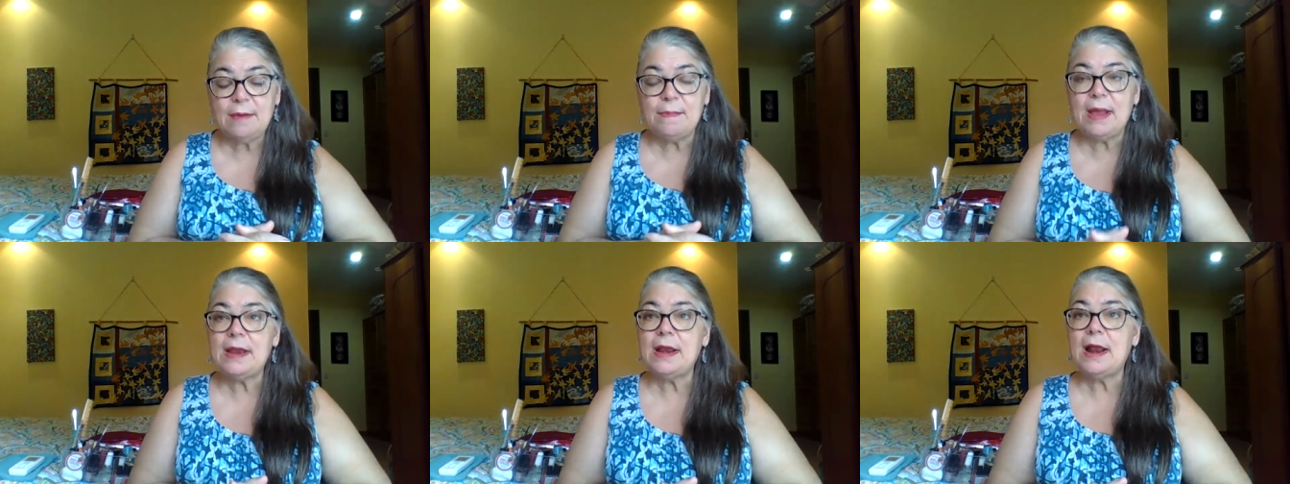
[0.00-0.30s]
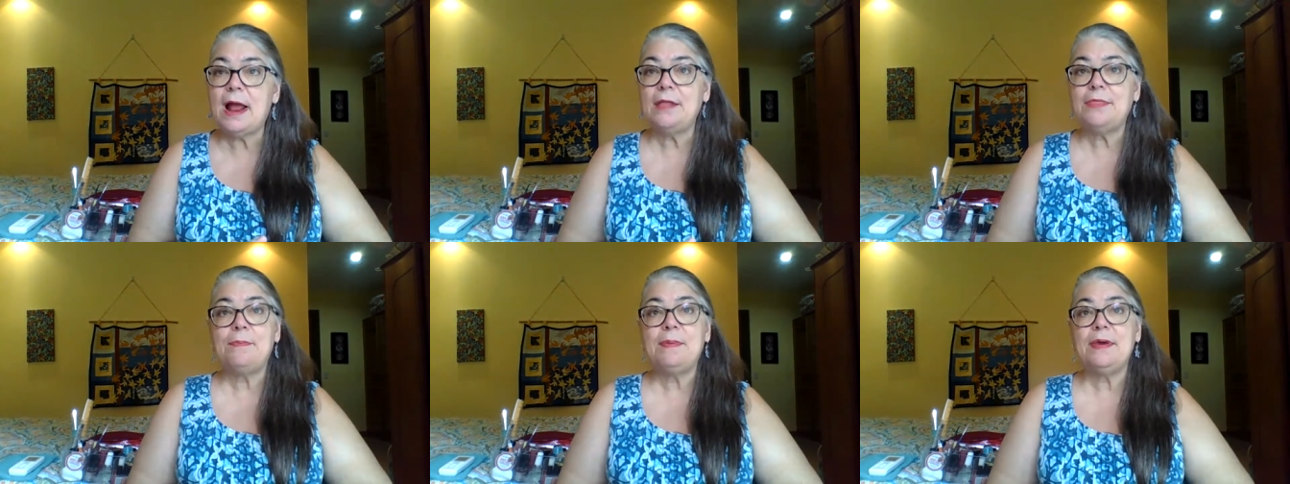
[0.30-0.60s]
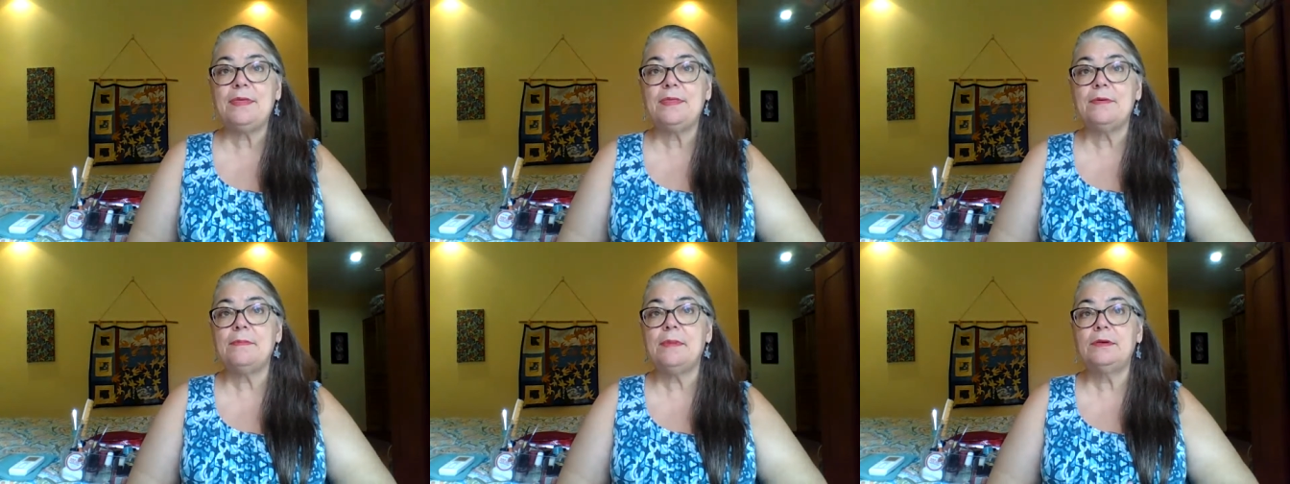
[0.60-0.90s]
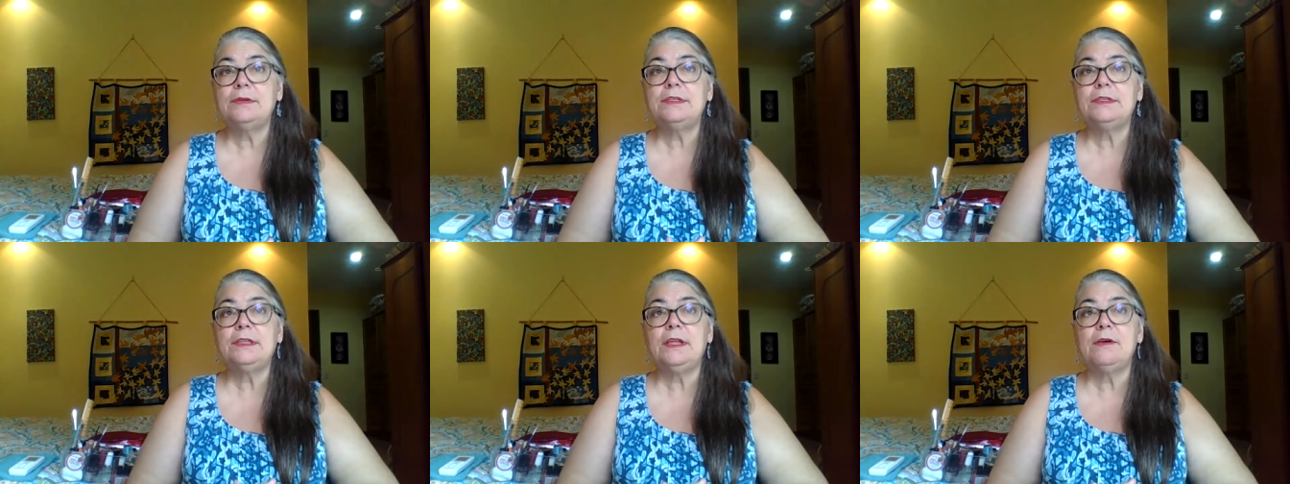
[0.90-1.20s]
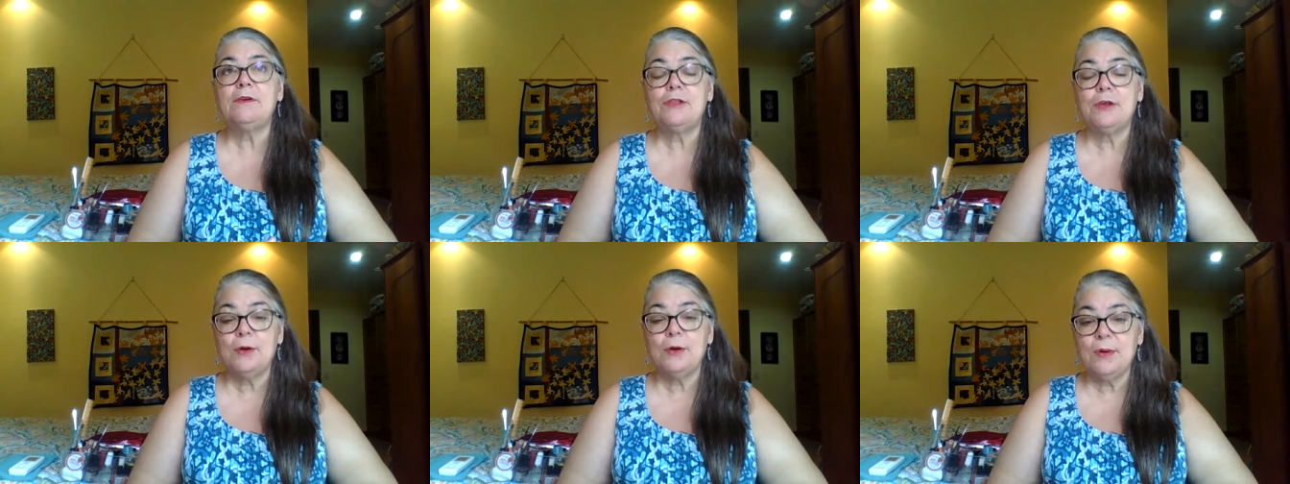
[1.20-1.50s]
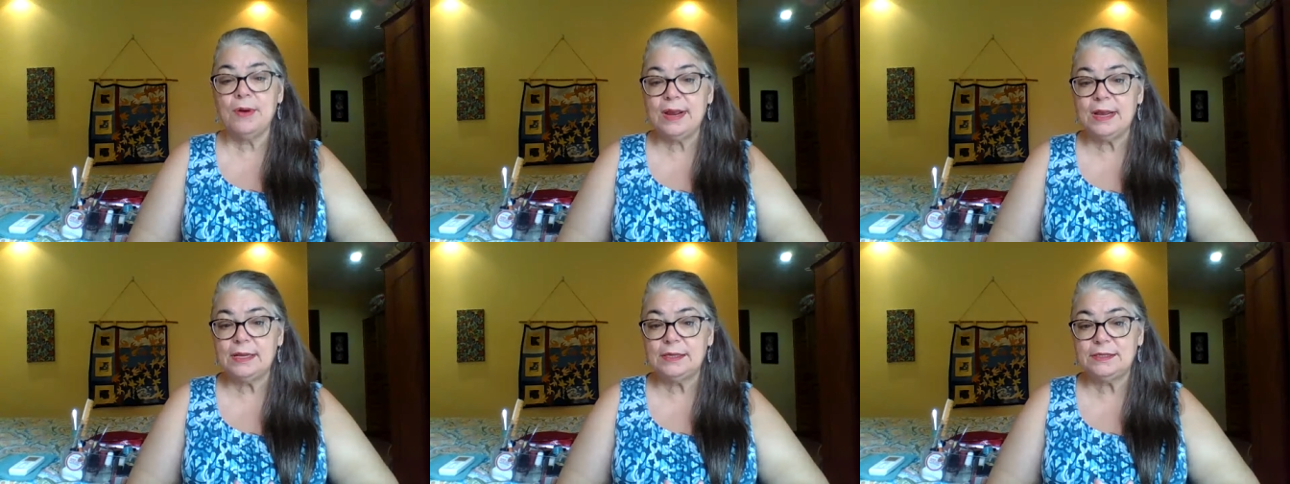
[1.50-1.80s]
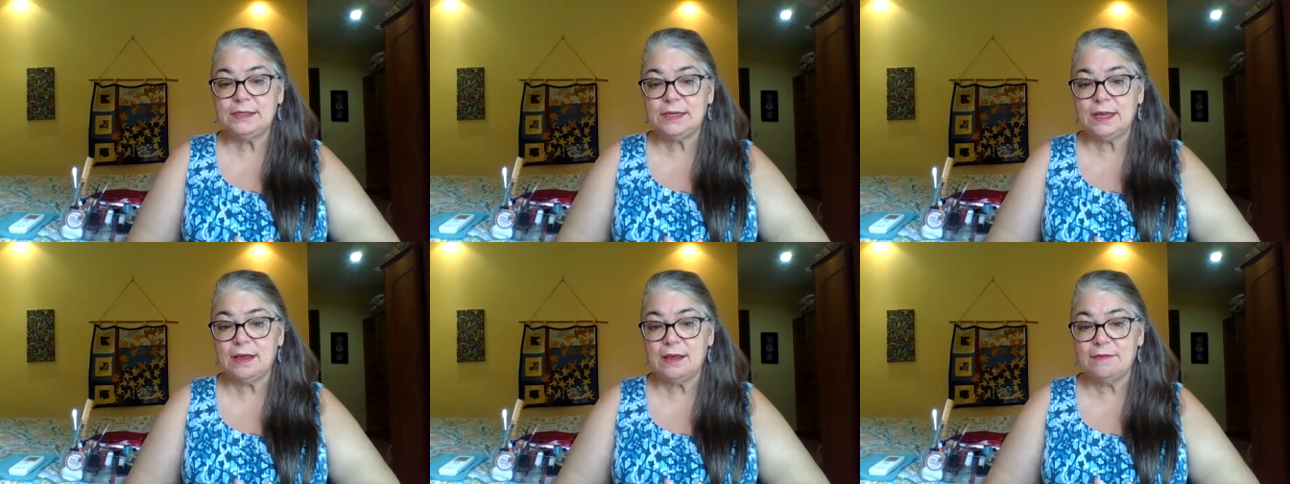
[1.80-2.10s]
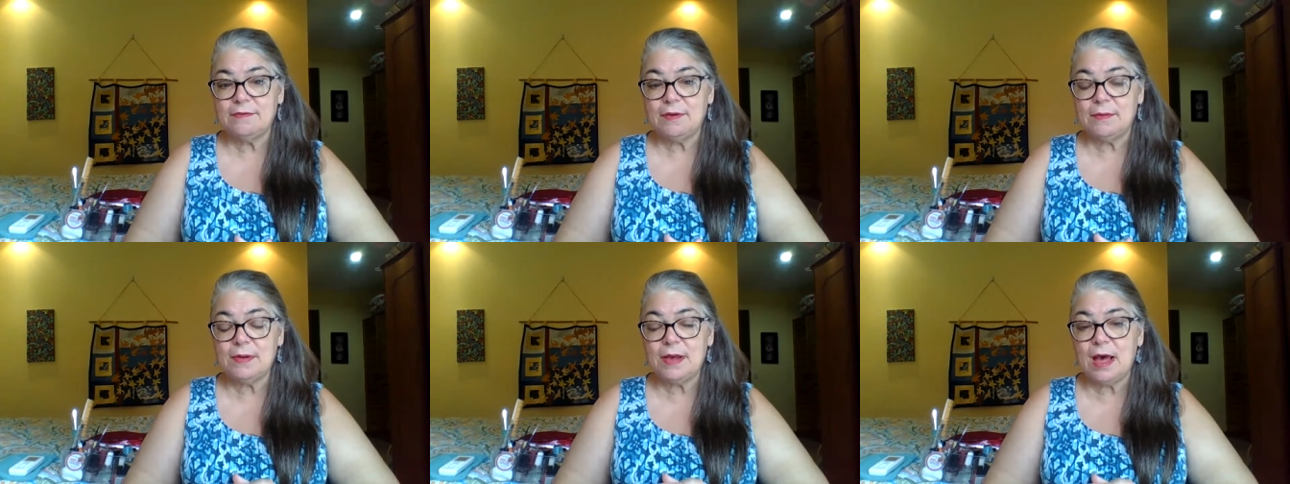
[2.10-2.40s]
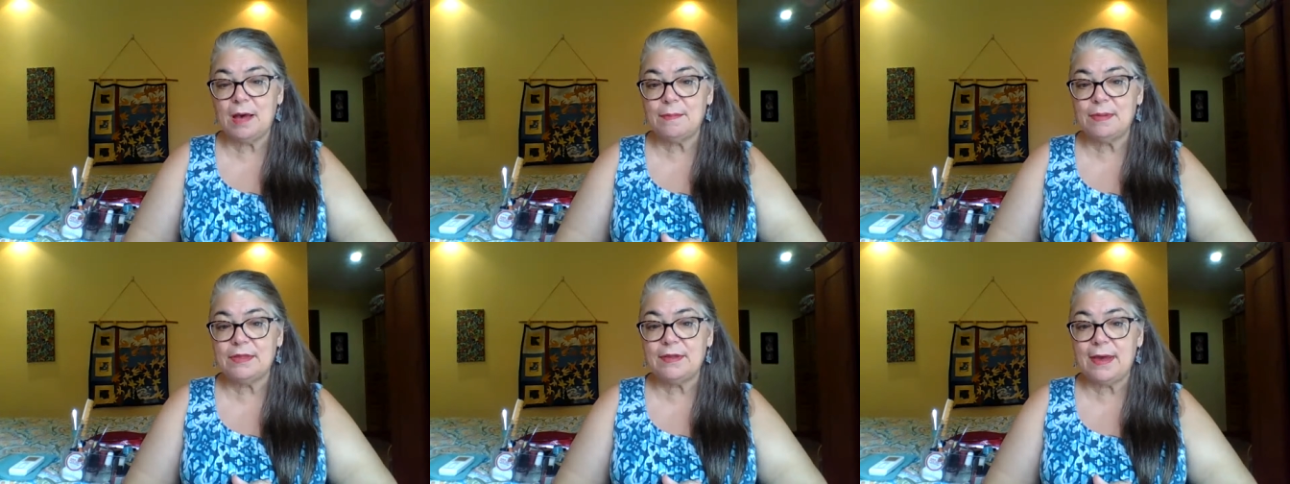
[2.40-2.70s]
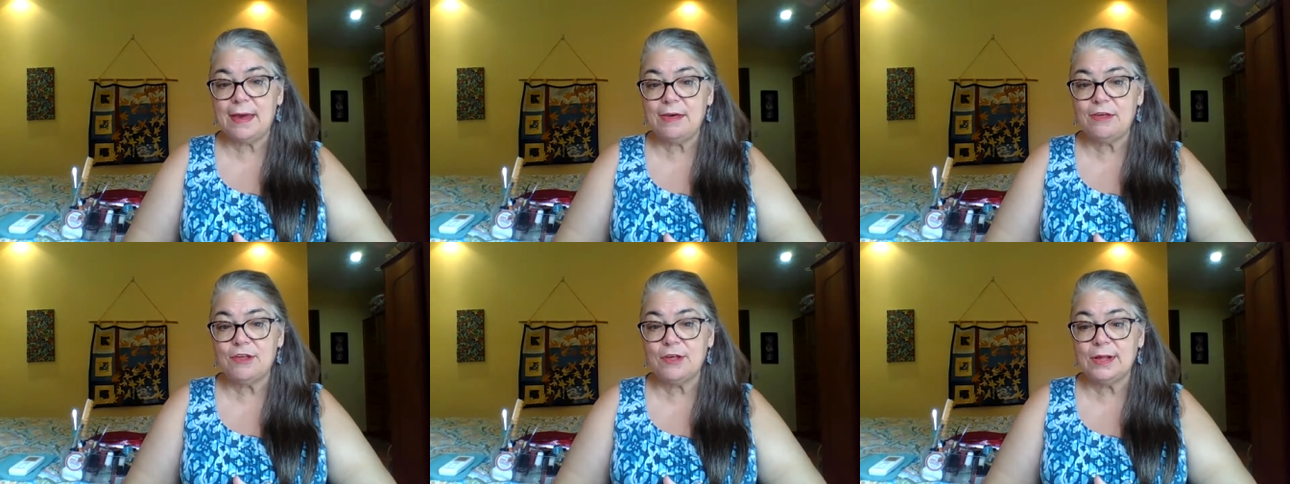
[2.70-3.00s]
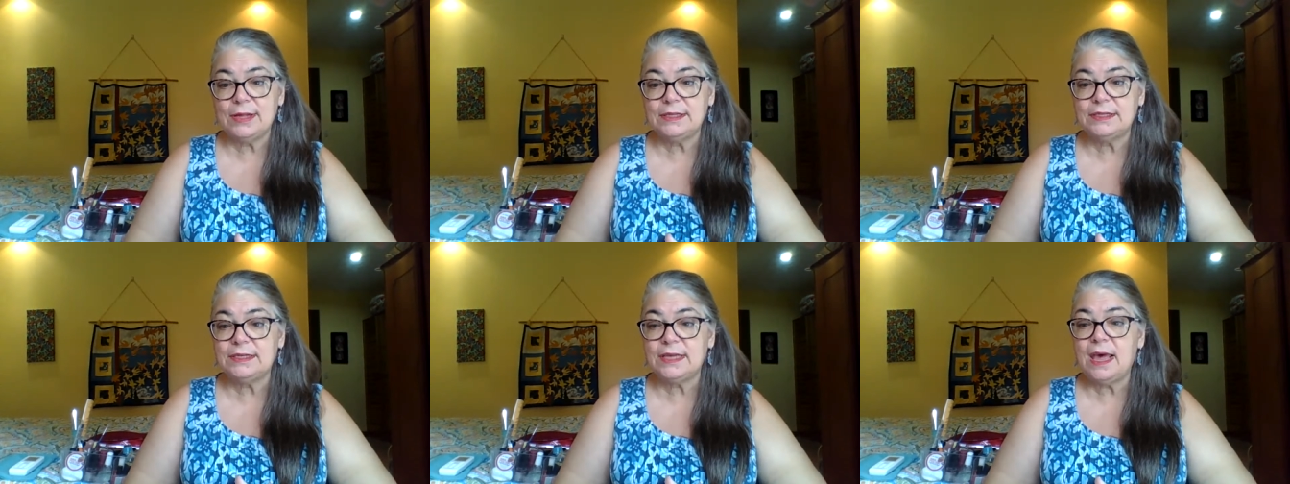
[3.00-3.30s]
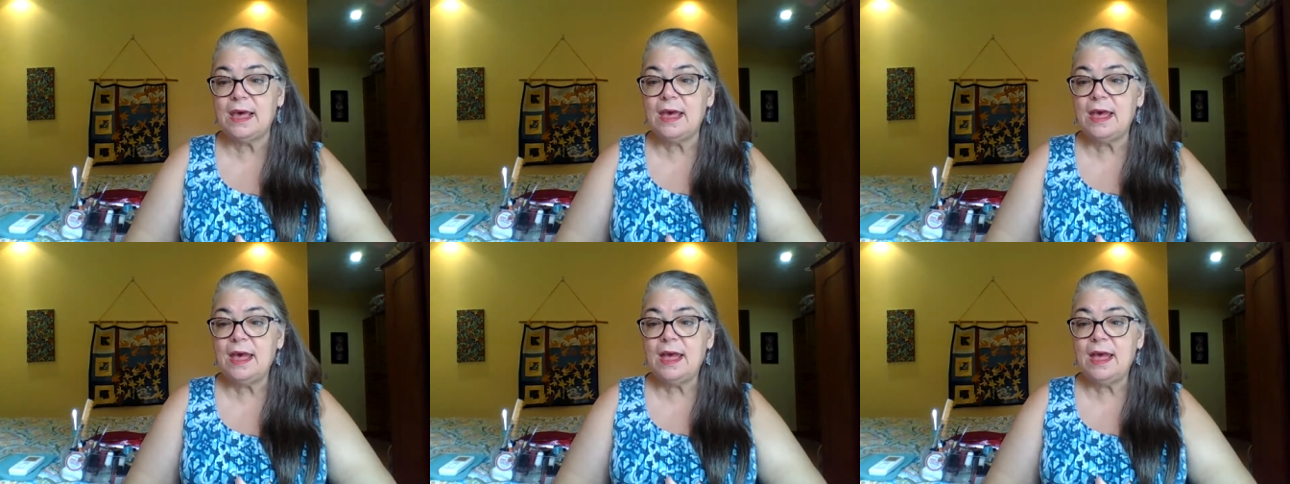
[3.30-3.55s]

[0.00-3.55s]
It may not be the most luxurious of accommodations.